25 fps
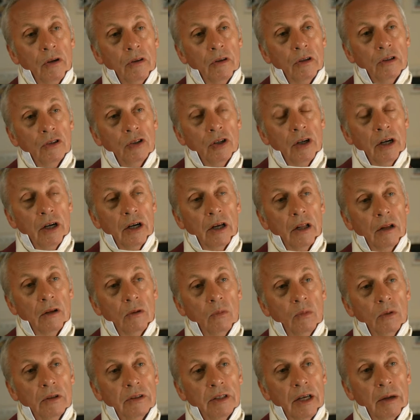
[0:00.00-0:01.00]
on the trial
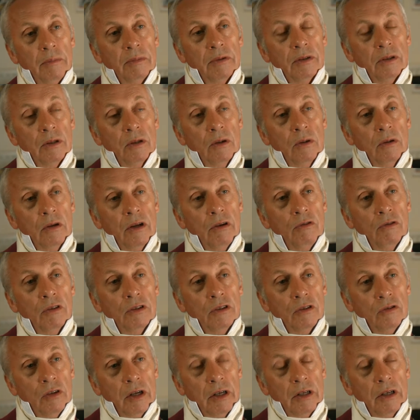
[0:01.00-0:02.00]
was absolutely
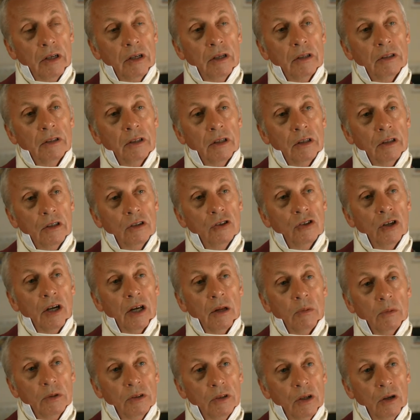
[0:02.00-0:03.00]
restricted until the trial
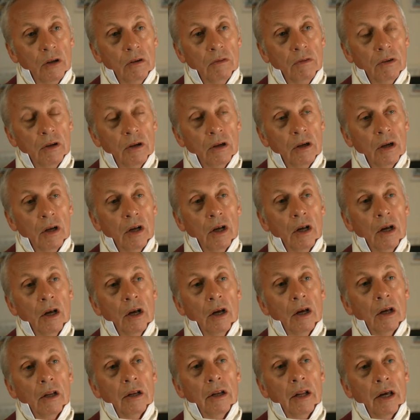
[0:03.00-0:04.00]
was over.
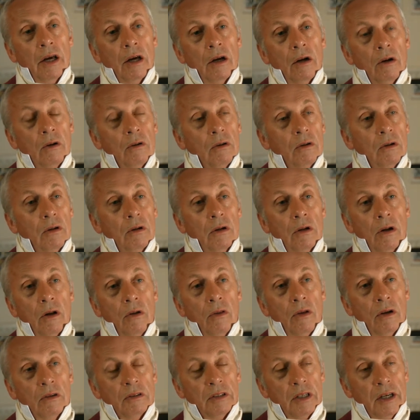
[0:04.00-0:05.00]
Now, you know,
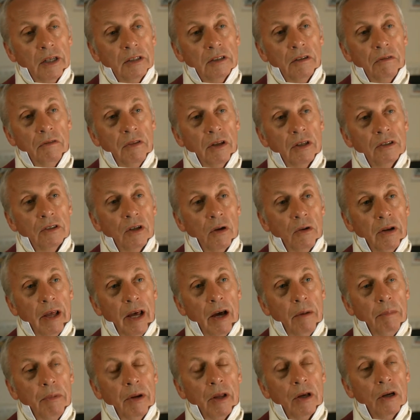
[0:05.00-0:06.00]
those kinds of things only
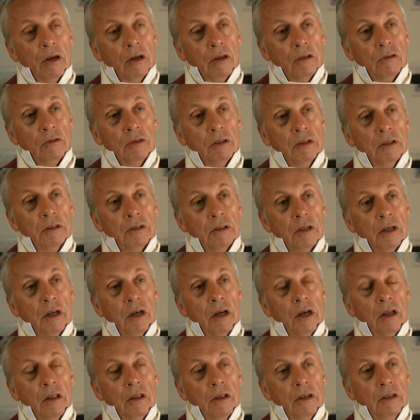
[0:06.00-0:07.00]
happen in countries
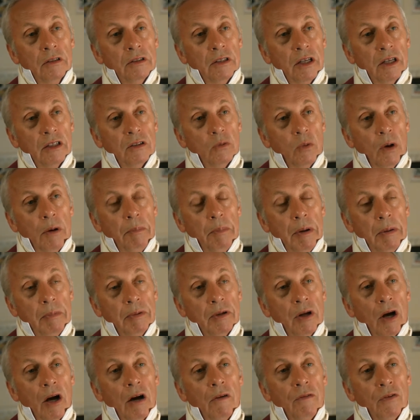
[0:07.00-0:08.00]
these days where people
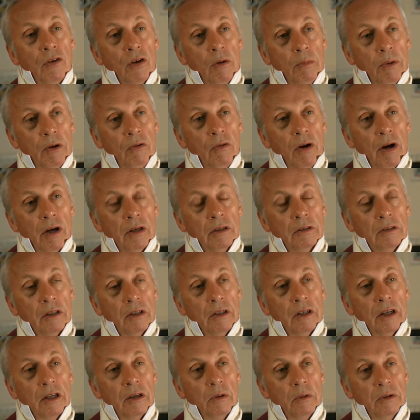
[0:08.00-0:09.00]
don't have human rights, and
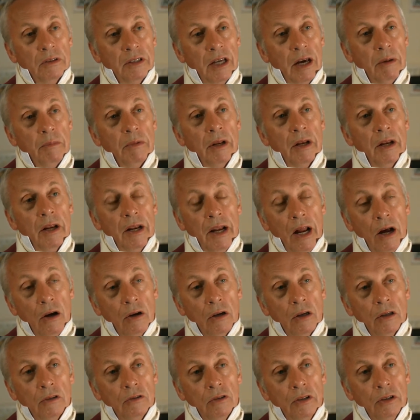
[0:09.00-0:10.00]
yet it was happening in our
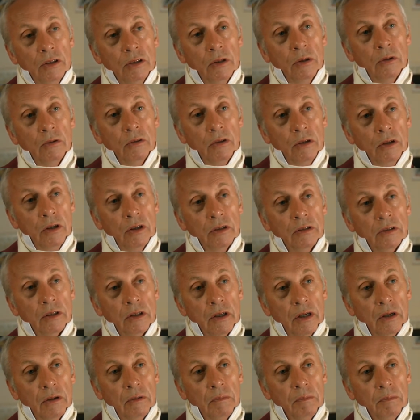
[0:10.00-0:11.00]
country 200 years
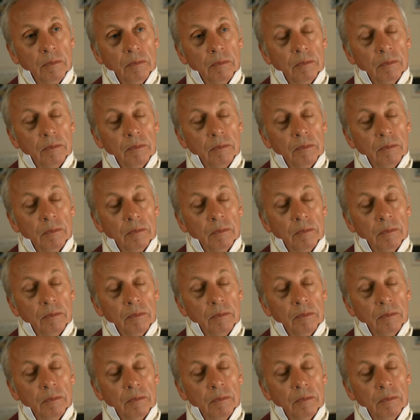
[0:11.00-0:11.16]
ago.